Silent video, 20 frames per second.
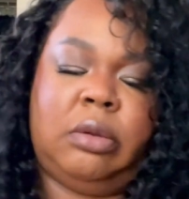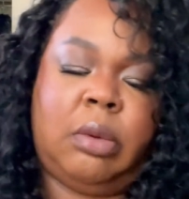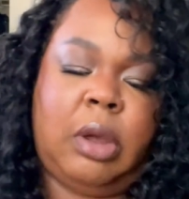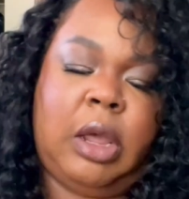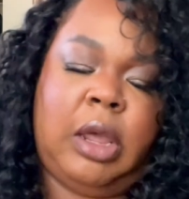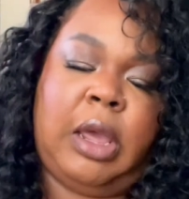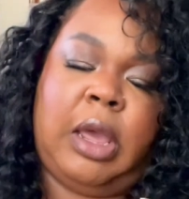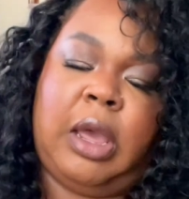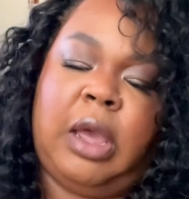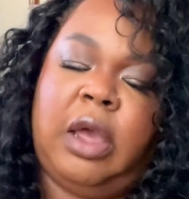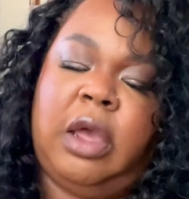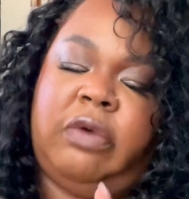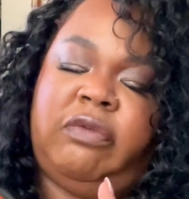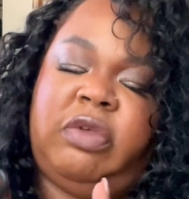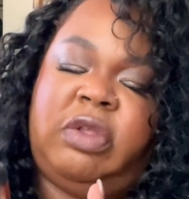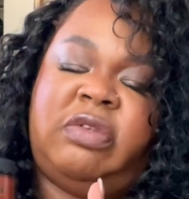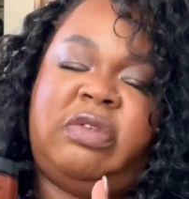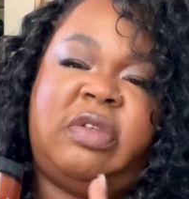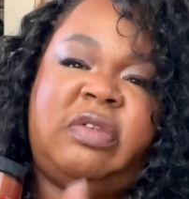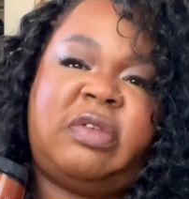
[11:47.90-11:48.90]
I have
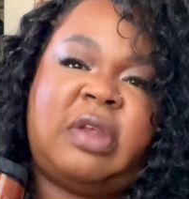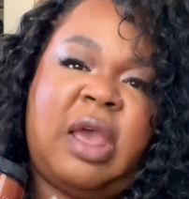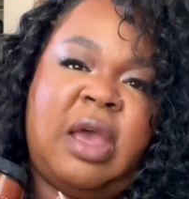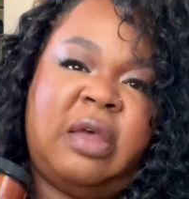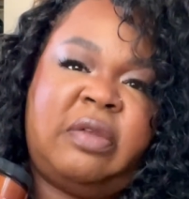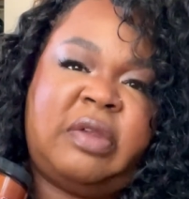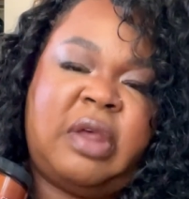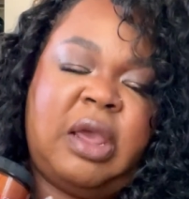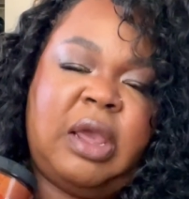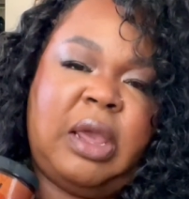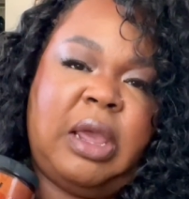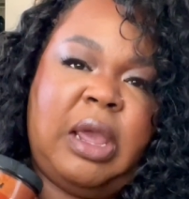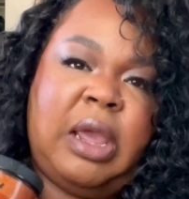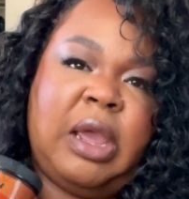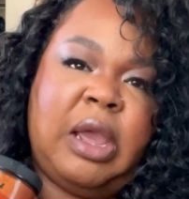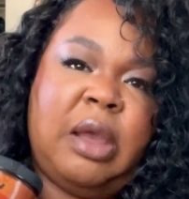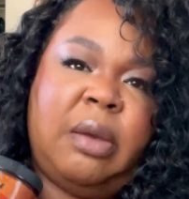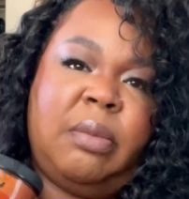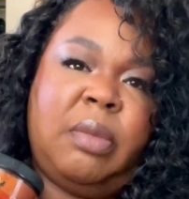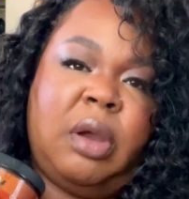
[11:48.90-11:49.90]
is this As I
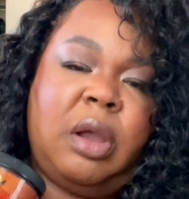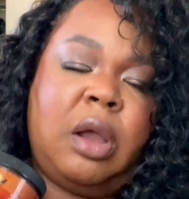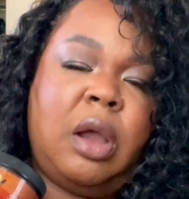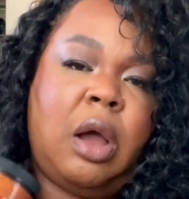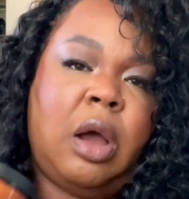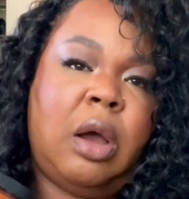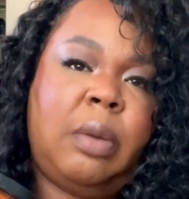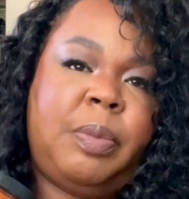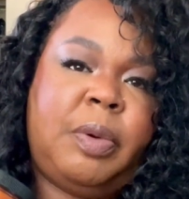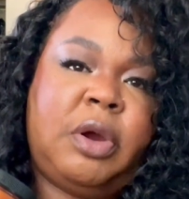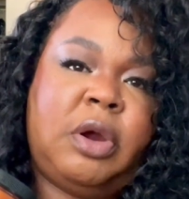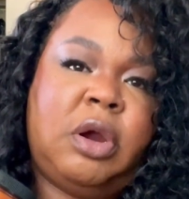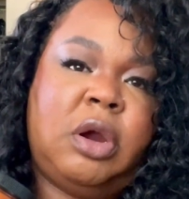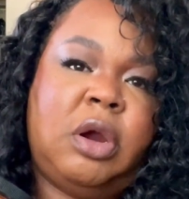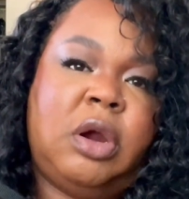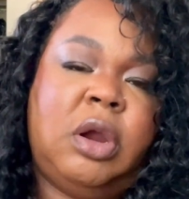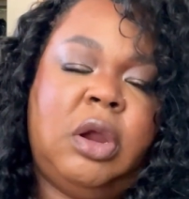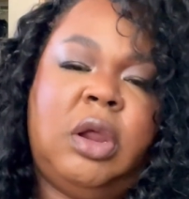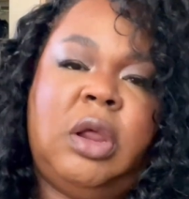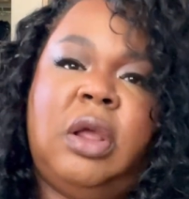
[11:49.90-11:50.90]
Am
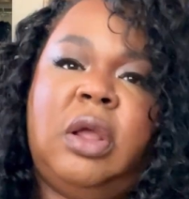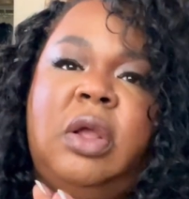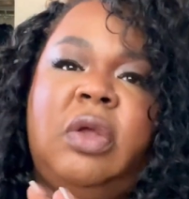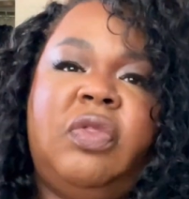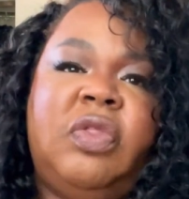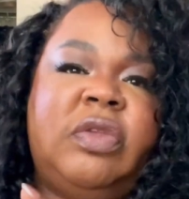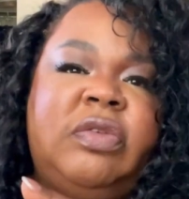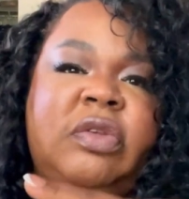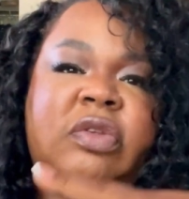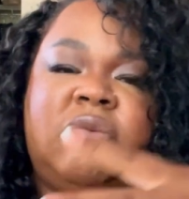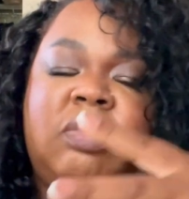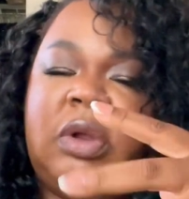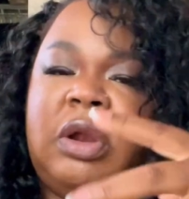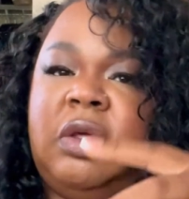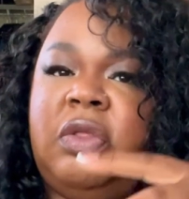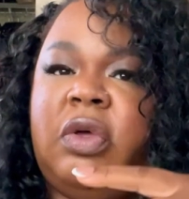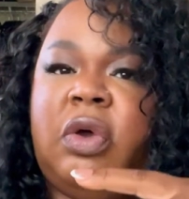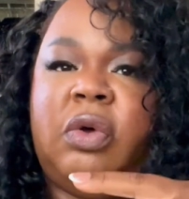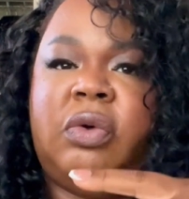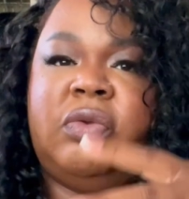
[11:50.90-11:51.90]
Copper. This is one
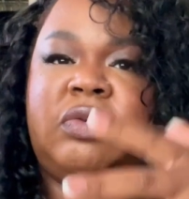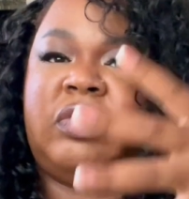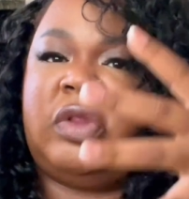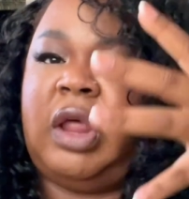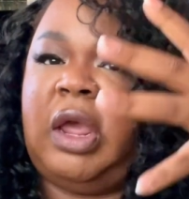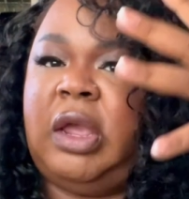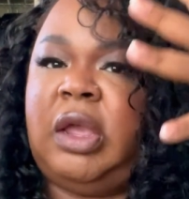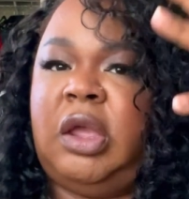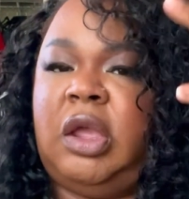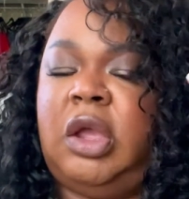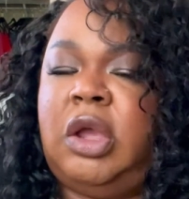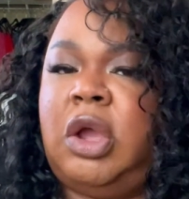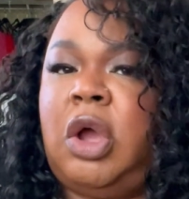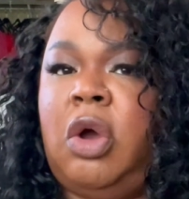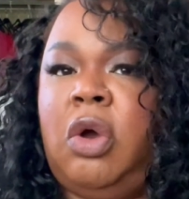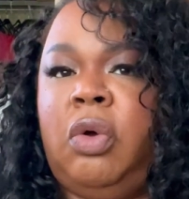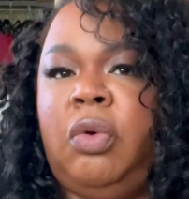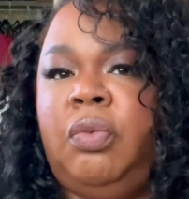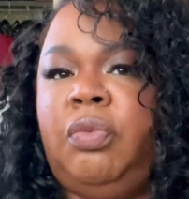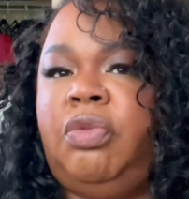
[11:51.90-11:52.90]
of those like
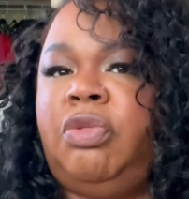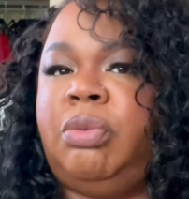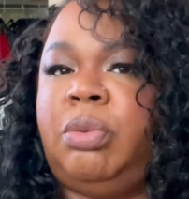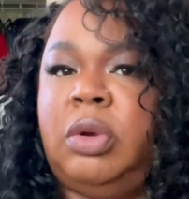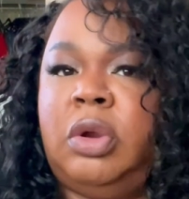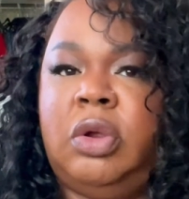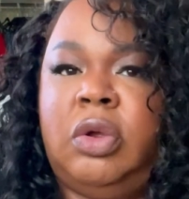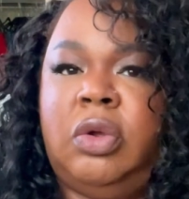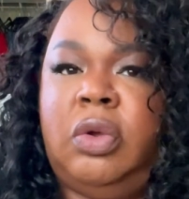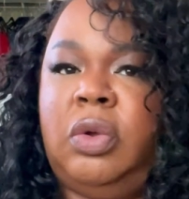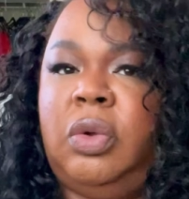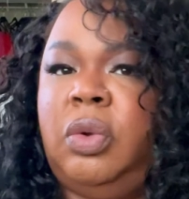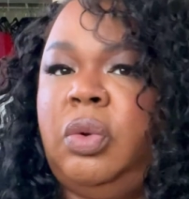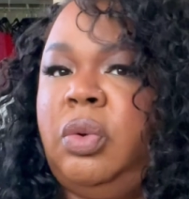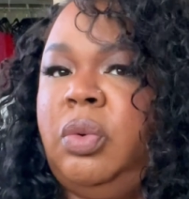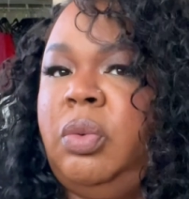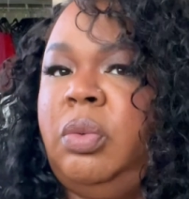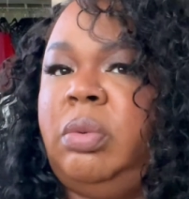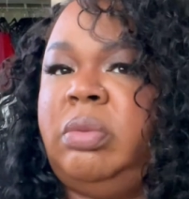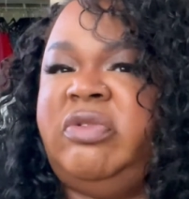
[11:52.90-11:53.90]
comb
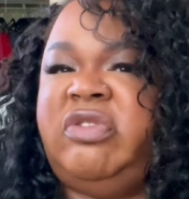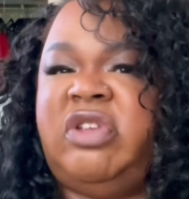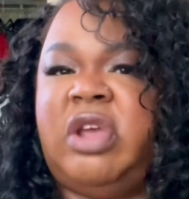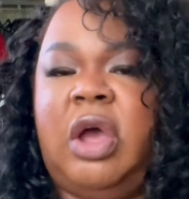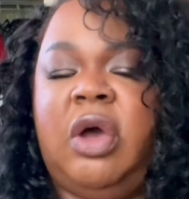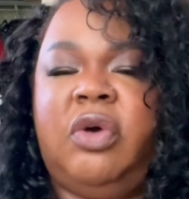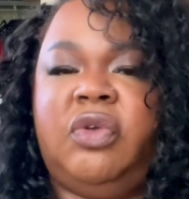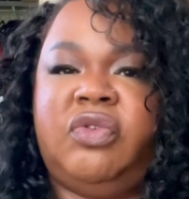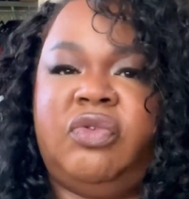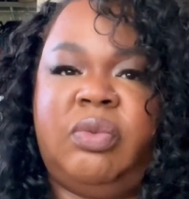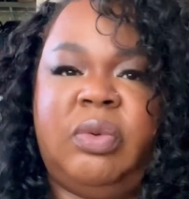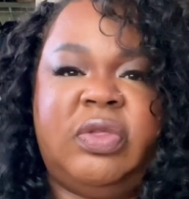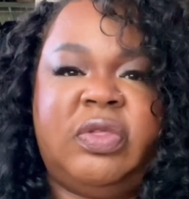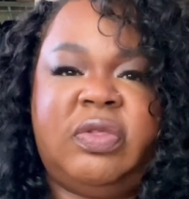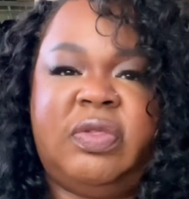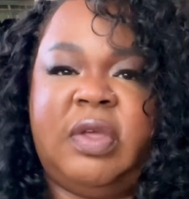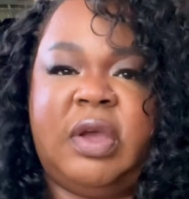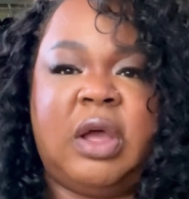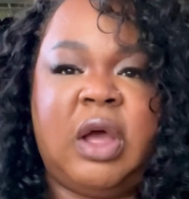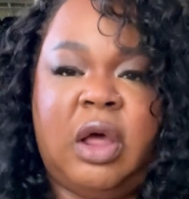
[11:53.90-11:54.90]
through gels with
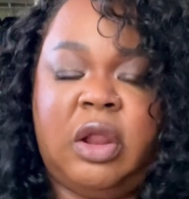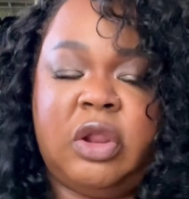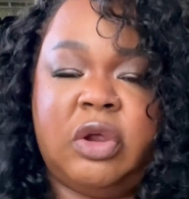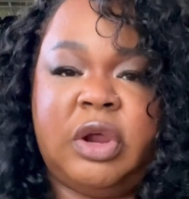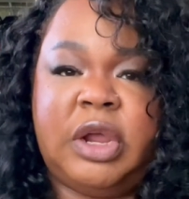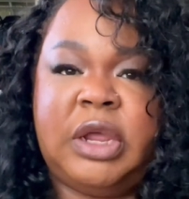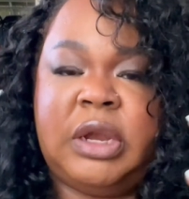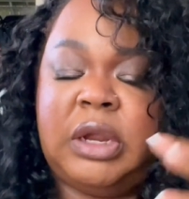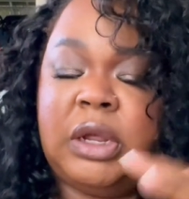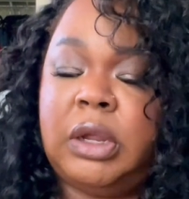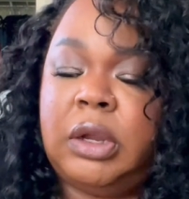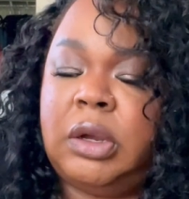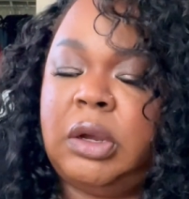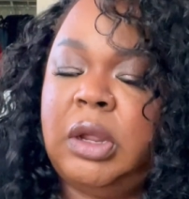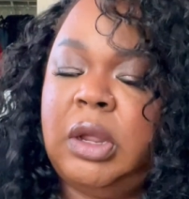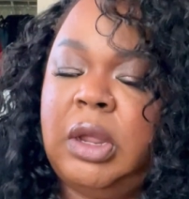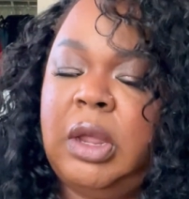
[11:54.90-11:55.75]
the color in it.